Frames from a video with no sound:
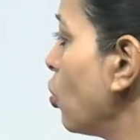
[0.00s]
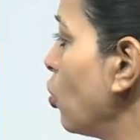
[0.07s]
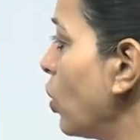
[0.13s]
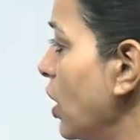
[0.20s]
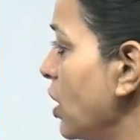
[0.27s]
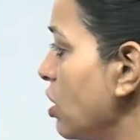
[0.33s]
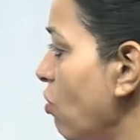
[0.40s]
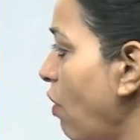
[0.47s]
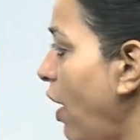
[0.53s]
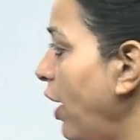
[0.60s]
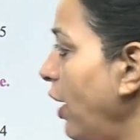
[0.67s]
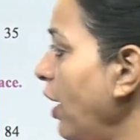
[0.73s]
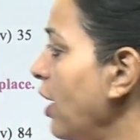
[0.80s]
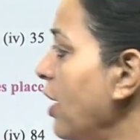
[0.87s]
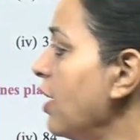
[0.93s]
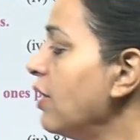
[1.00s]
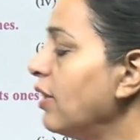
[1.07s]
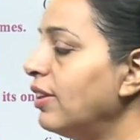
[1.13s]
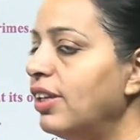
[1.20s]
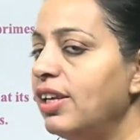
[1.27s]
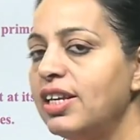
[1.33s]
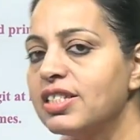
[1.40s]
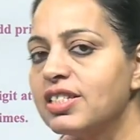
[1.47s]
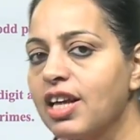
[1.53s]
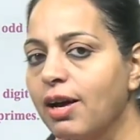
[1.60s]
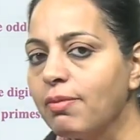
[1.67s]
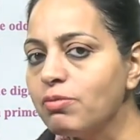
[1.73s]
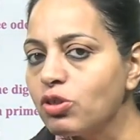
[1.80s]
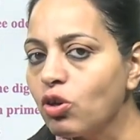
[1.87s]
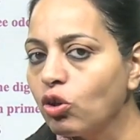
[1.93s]
So you can try these
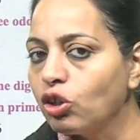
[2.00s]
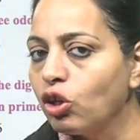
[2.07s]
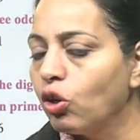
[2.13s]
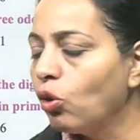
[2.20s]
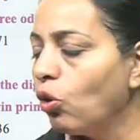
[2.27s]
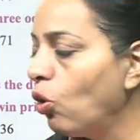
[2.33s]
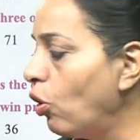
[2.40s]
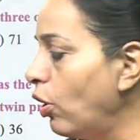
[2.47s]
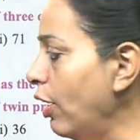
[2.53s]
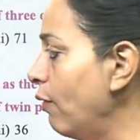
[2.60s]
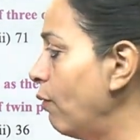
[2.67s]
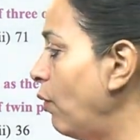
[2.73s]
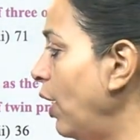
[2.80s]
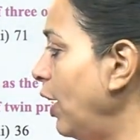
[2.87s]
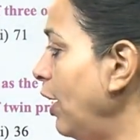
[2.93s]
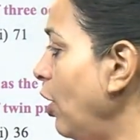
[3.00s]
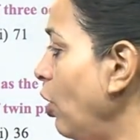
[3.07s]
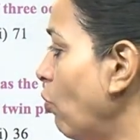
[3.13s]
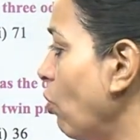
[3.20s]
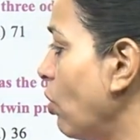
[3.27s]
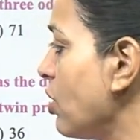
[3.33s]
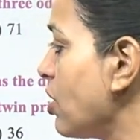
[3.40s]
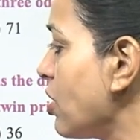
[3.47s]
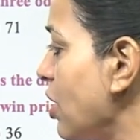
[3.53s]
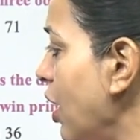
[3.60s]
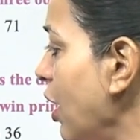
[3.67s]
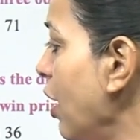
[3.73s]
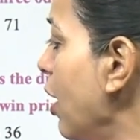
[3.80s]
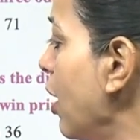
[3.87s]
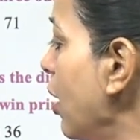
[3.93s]
sums on your own. Very interesting.